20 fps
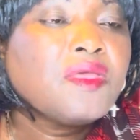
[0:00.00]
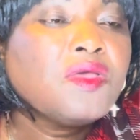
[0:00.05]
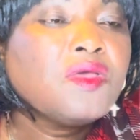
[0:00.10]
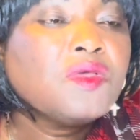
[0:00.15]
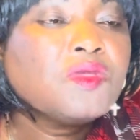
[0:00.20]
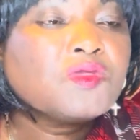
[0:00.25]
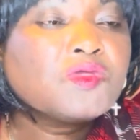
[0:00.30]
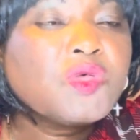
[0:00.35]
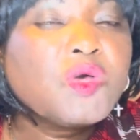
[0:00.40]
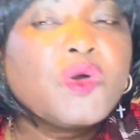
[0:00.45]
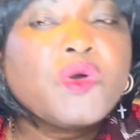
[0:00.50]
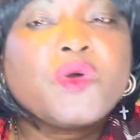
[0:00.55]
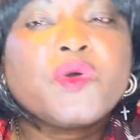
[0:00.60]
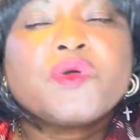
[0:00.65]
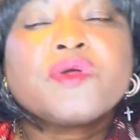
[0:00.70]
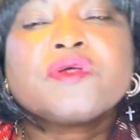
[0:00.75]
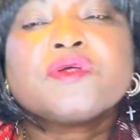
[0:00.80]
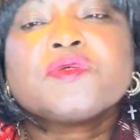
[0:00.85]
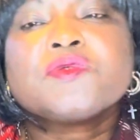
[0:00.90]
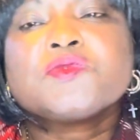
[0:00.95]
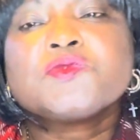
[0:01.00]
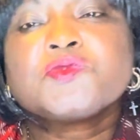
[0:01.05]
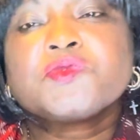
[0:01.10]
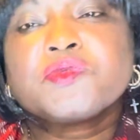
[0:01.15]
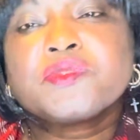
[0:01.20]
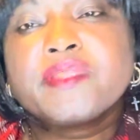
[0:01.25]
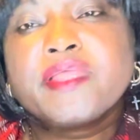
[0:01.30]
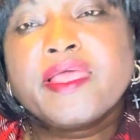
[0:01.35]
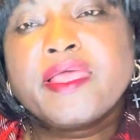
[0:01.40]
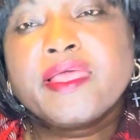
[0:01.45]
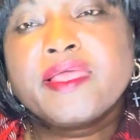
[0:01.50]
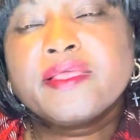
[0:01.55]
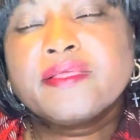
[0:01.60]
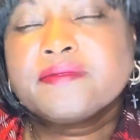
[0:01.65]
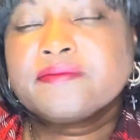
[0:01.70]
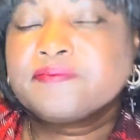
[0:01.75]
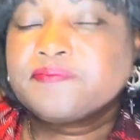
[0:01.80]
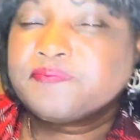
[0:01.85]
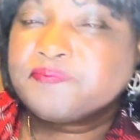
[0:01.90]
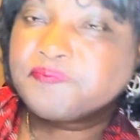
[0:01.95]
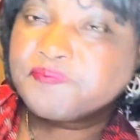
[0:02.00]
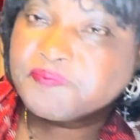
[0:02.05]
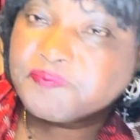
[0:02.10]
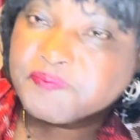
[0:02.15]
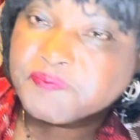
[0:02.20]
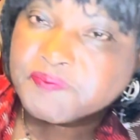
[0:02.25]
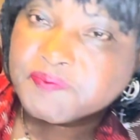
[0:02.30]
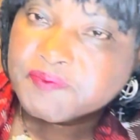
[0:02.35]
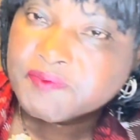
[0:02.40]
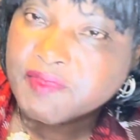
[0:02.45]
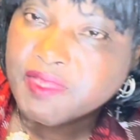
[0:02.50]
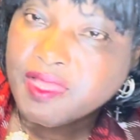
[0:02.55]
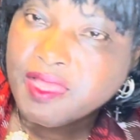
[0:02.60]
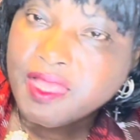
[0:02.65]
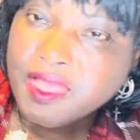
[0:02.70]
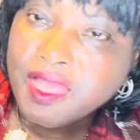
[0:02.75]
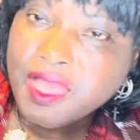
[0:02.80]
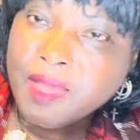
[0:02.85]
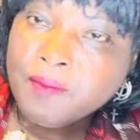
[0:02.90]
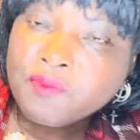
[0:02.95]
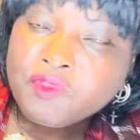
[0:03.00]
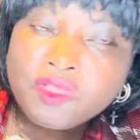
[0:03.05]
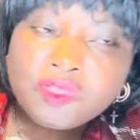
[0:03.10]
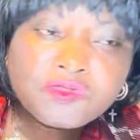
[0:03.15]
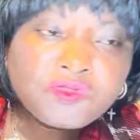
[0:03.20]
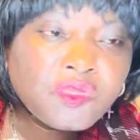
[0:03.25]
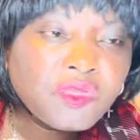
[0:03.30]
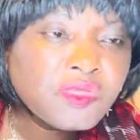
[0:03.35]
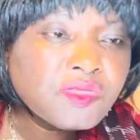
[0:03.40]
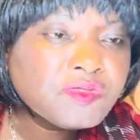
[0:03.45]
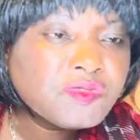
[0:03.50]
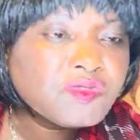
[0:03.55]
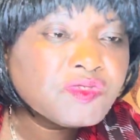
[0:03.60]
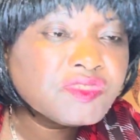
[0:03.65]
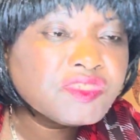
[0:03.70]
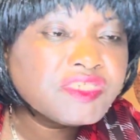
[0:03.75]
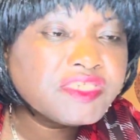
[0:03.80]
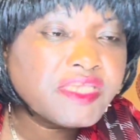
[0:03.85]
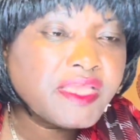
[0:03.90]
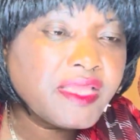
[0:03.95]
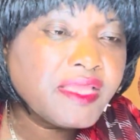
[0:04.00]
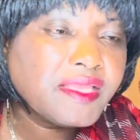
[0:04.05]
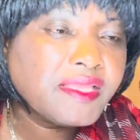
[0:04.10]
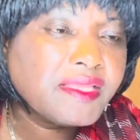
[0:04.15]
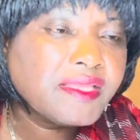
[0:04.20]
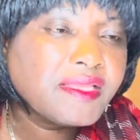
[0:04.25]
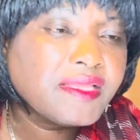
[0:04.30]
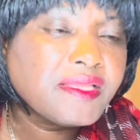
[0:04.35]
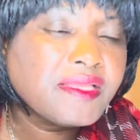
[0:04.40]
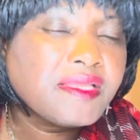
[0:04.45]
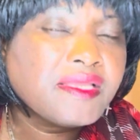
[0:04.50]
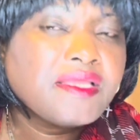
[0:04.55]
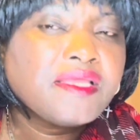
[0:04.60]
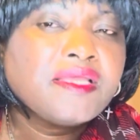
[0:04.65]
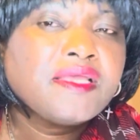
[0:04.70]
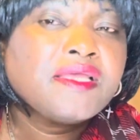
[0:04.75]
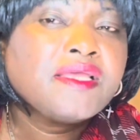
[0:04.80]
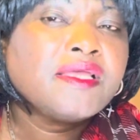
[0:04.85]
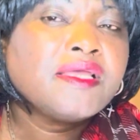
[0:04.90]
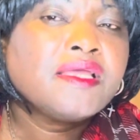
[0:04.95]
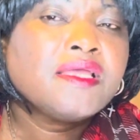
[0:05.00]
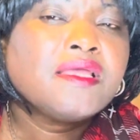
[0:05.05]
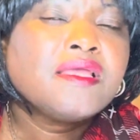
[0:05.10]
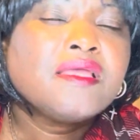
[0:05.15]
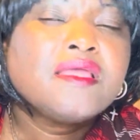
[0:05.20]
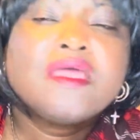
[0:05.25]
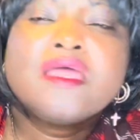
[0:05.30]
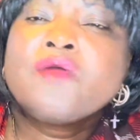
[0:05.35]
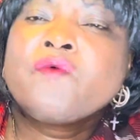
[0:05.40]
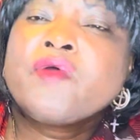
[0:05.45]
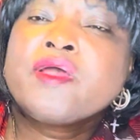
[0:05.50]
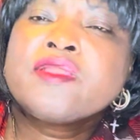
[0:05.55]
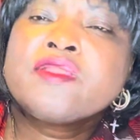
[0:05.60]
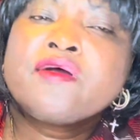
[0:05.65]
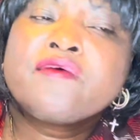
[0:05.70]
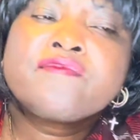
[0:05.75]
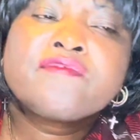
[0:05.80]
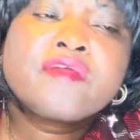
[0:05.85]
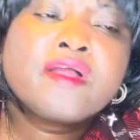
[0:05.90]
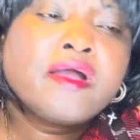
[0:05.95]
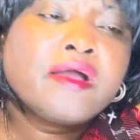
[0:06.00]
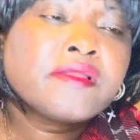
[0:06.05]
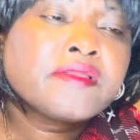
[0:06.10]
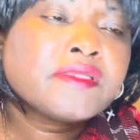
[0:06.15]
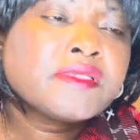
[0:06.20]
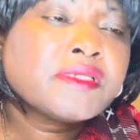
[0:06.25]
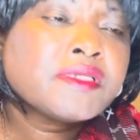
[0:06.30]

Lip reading: So today, I'm just going to share a word of God